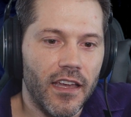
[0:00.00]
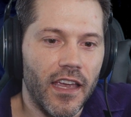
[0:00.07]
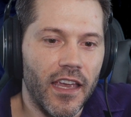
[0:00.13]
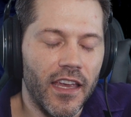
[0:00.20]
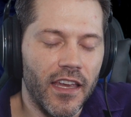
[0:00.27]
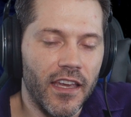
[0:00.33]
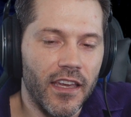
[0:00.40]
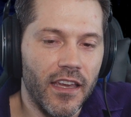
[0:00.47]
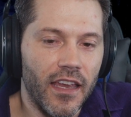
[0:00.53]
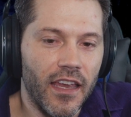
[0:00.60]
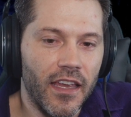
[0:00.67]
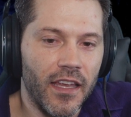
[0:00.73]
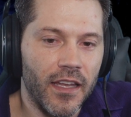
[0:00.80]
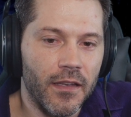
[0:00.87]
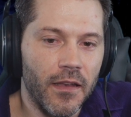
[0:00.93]

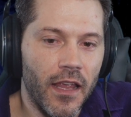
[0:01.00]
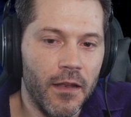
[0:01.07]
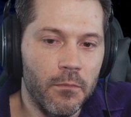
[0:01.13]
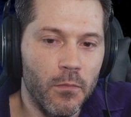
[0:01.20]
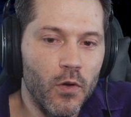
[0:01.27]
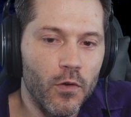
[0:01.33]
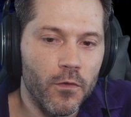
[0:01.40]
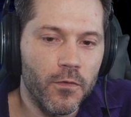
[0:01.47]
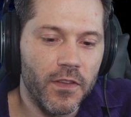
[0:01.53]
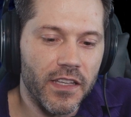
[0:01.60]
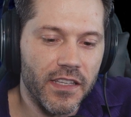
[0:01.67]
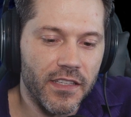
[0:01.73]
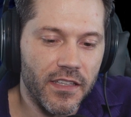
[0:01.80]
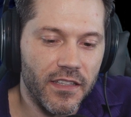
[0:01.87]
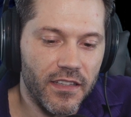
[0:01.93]
and move
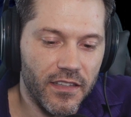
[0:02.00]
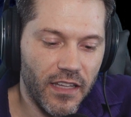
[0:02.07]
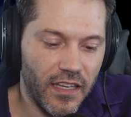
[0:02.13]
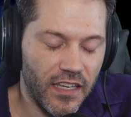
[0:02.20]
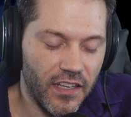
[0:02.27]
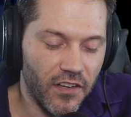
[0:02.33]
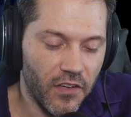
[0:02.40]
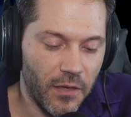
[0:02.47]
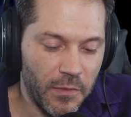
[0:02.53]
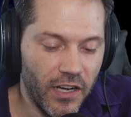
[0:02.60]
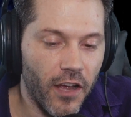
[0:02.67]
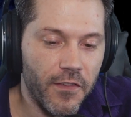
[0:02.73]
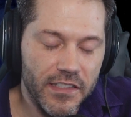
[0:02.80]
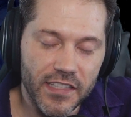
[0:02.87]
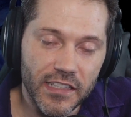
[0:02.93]
the, like, you know, I mean,
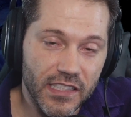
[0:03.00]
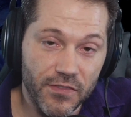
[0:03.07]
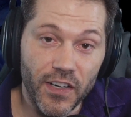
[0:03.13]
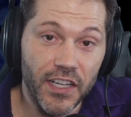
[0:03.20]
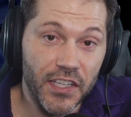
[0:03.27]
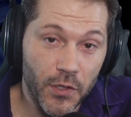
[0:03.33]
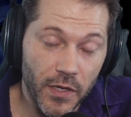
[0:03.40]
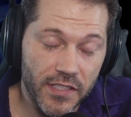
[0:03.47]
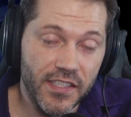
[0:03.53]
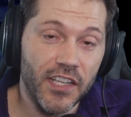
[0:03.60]
obviously this is very U.S.